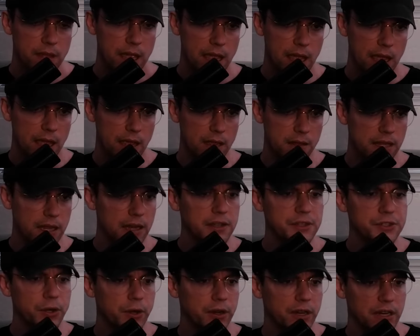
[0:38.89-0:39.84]
And then he
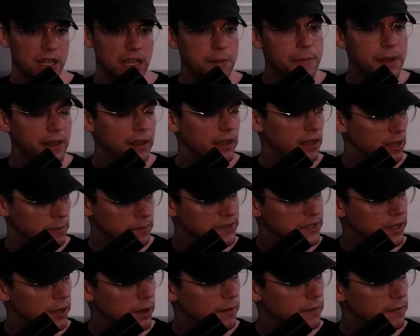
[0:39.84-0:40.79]
started emailing
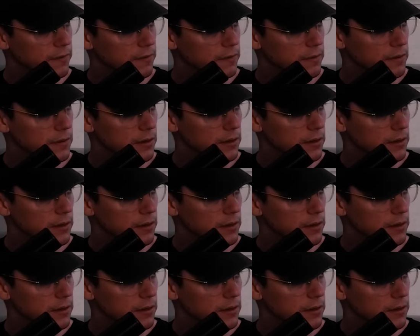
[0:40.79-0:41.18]
himself